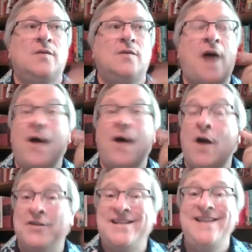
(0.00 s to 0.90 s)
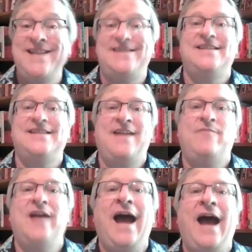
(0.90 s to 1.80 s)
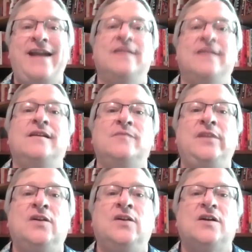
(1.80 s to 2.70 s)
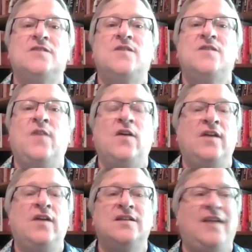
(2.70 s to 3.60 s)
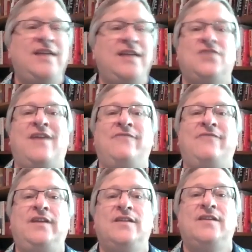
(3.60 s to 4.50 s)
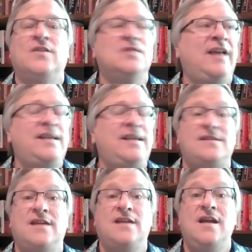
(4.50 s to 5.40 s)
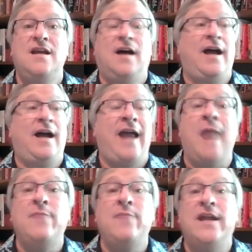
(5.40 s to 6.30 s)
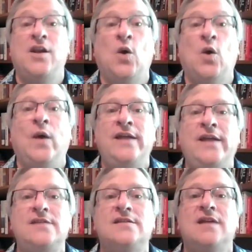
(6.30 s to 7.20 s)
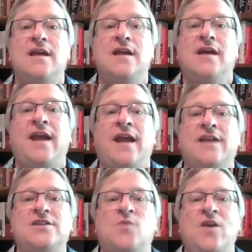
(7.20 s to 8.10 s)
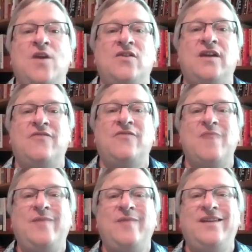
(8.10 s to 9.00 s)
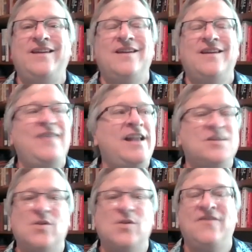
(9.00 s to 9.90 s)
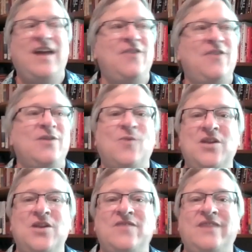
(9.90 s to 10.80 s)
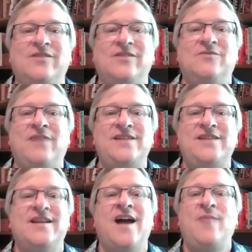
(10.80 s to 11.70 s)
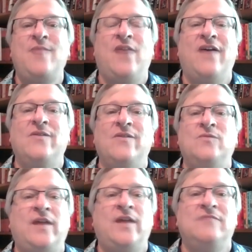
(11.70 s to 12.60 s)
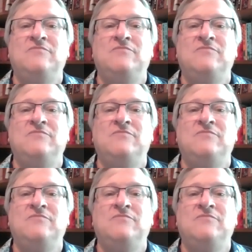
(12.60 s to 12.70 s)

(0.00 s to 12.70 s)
our senses have been heightened because there is less traffic, there's less ambient noise. And I just wonder if maybe that sort of gathering wouldn't have even raised an eyebrow at